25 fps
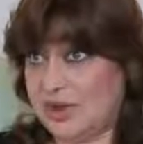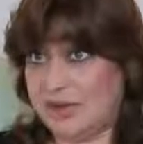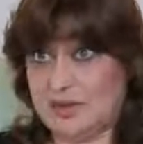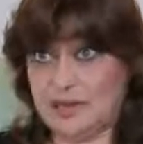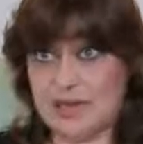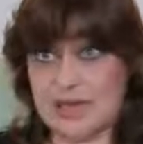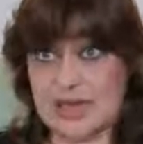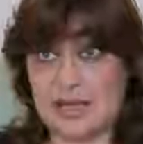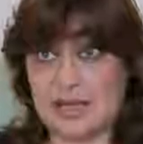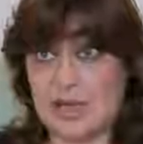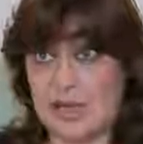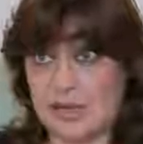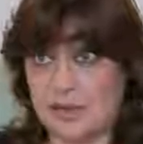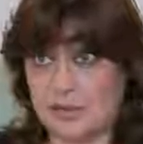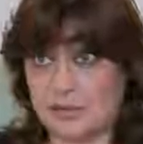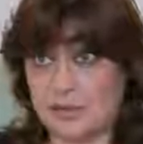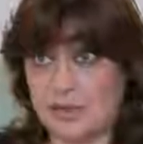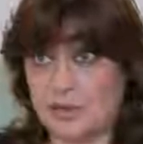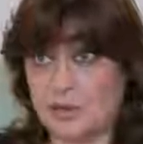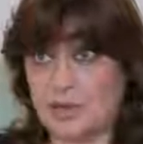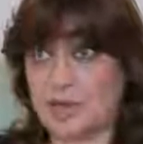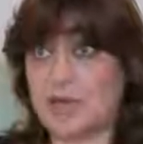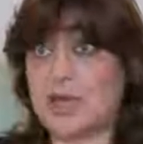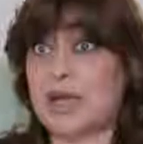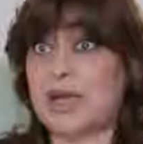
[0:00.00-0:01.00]
There were a lot
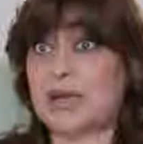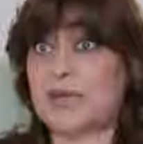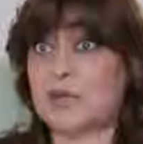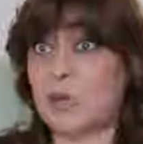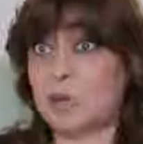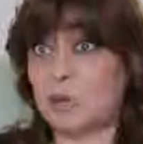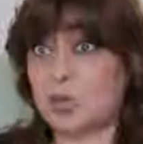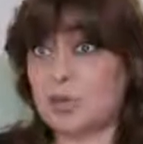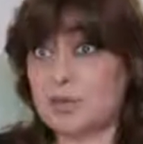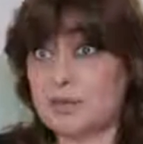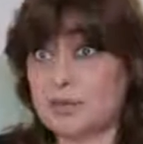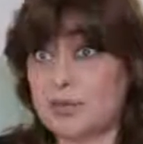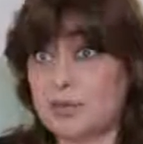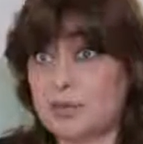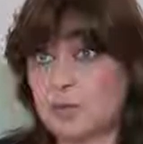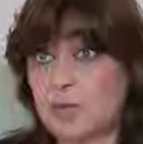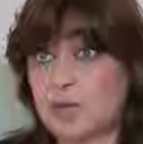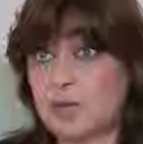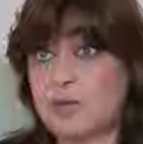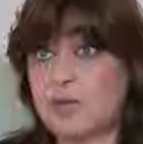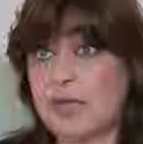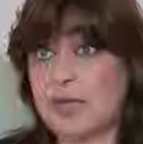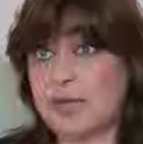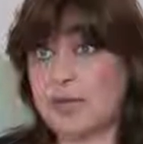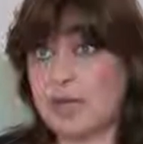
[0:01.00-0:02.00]
of Ottoman
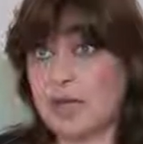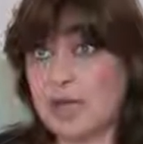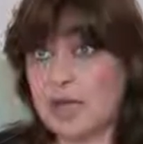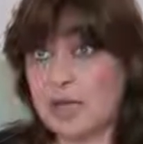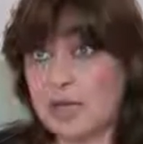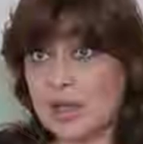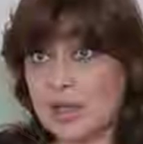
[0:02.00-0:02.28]
women.